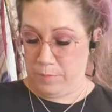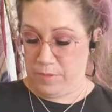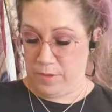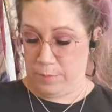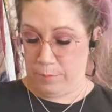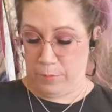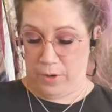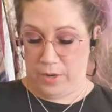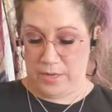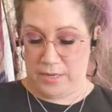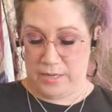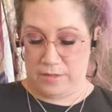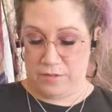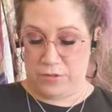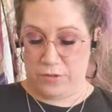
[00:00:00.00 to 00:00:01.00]
they're brought
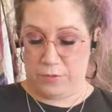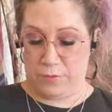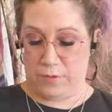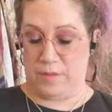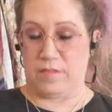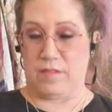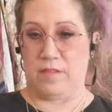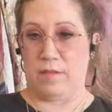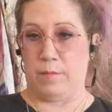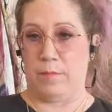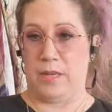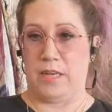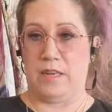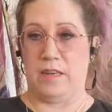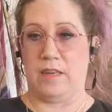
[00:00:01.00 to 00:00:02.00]
into Francis and
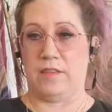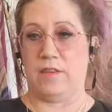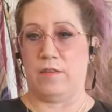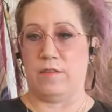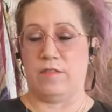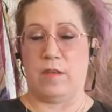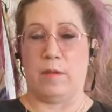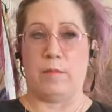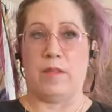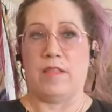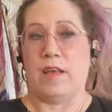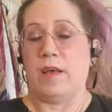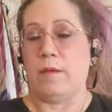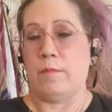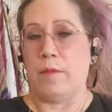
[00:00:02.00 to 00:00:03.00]
Benedict. Some of
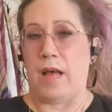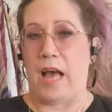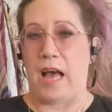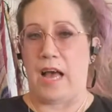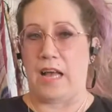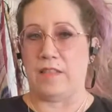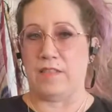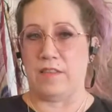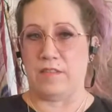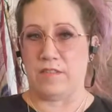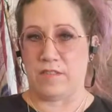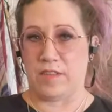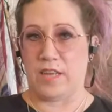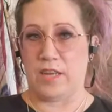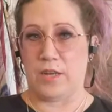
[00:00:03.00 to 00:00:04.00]
them had the
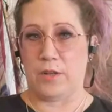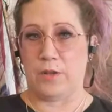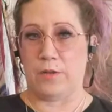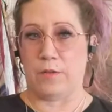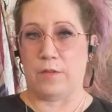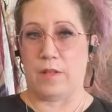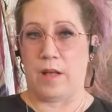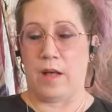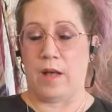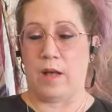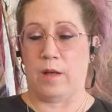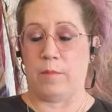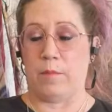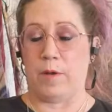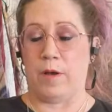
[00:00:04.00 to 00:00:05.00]
skill
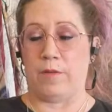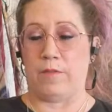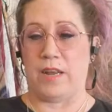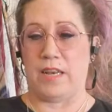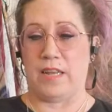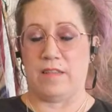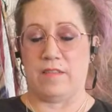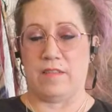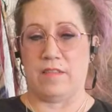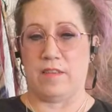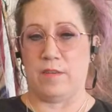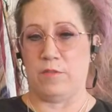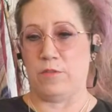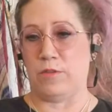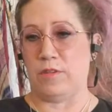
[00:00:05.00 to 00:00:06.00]
already as a
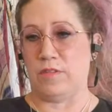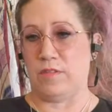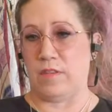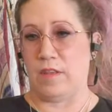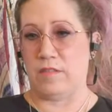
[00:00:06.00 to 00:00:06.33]
seamstress.